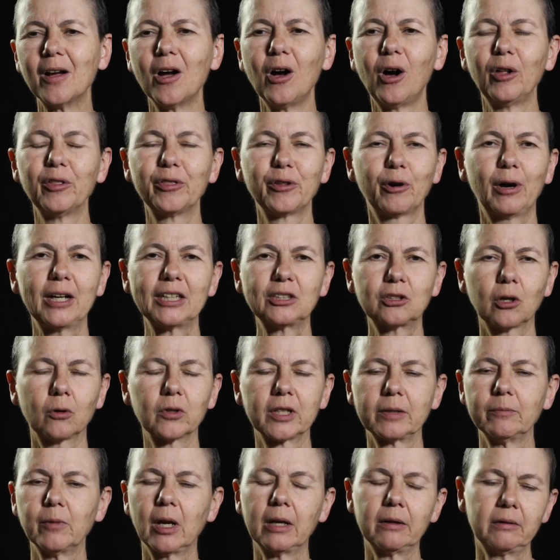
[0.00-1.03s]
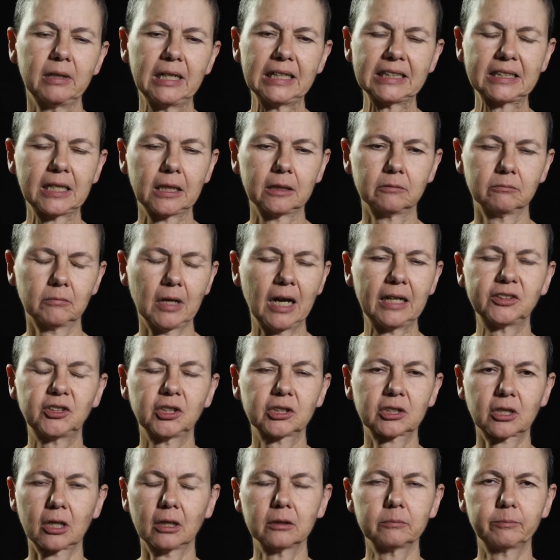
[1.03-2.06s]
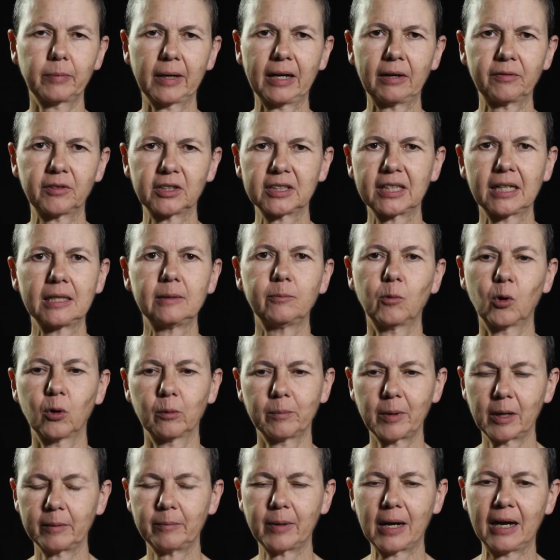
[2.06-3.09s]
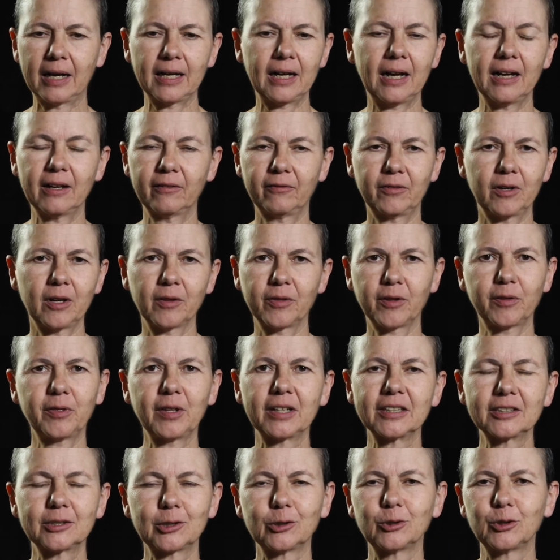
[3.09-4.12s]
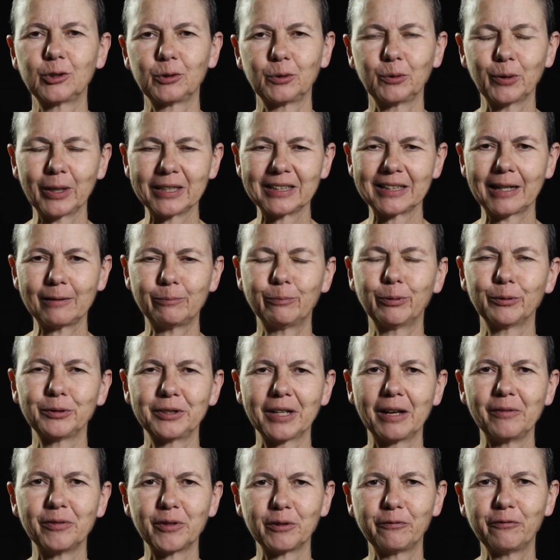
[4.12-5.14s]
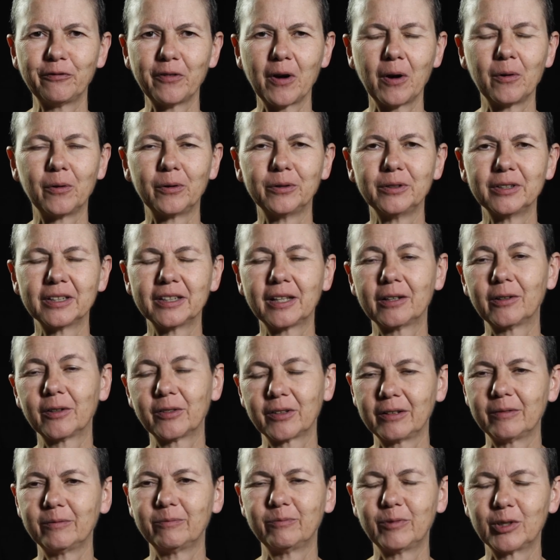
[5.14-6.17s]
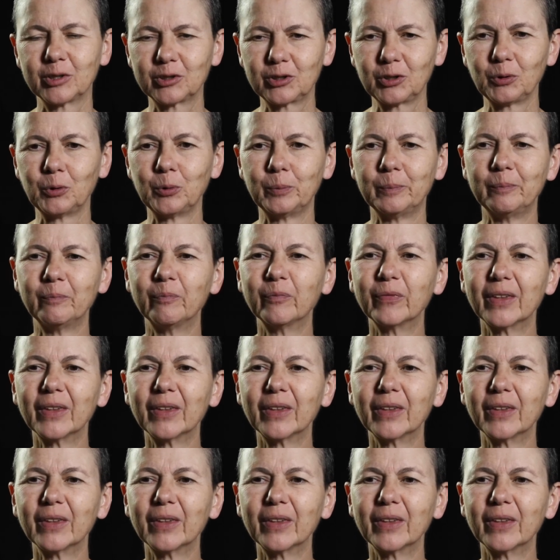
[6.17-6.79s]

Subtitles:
Although I told him, listen, I just can't bear this anymore. Bye-bye, I have other things to do. And I put down the phone, the Zoom.